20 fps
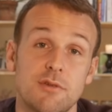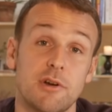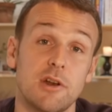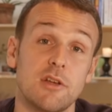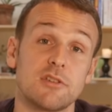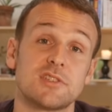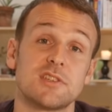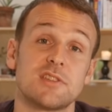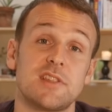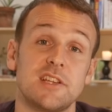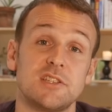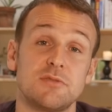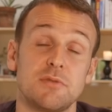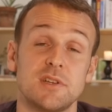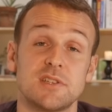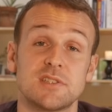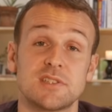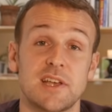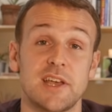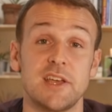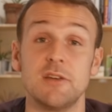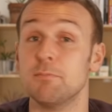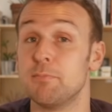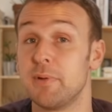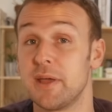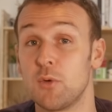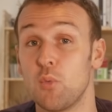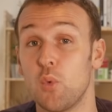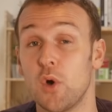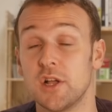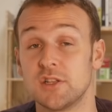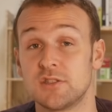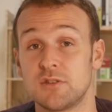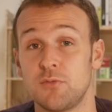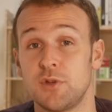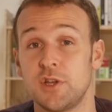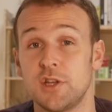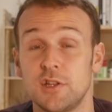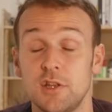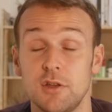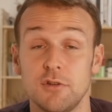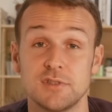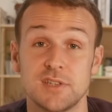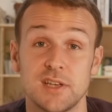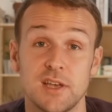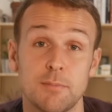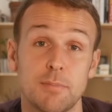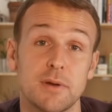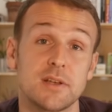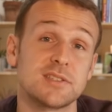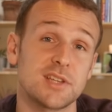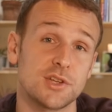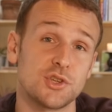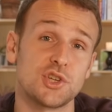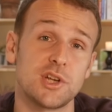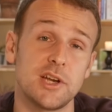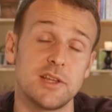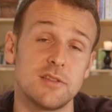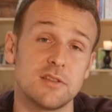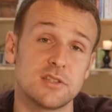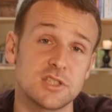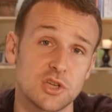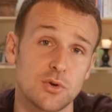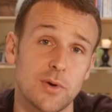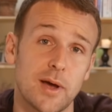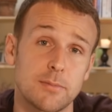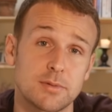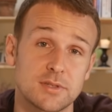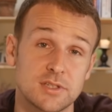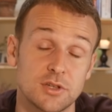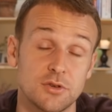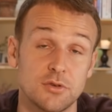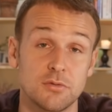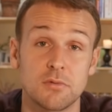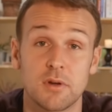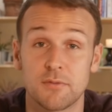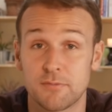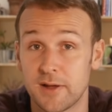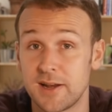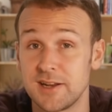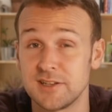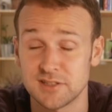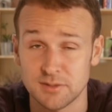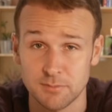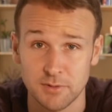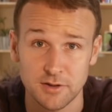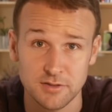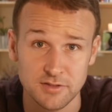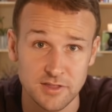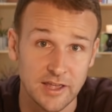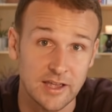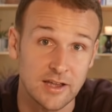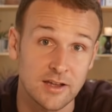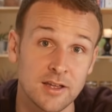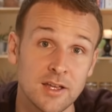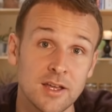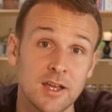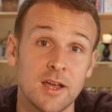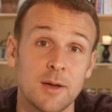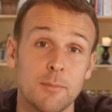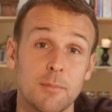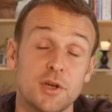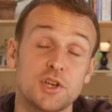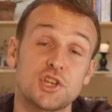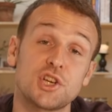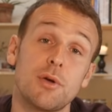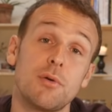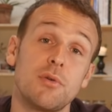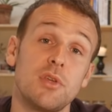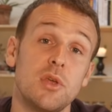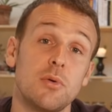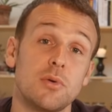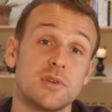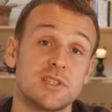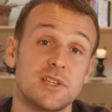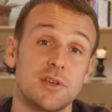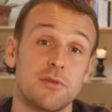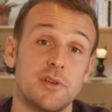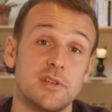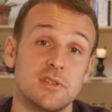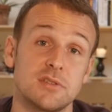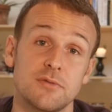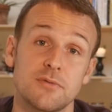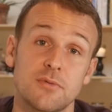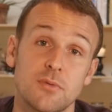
there are lots of things we could say and big words that we could use here, but essentially the two apps do a fairly similar thing by showing you a series of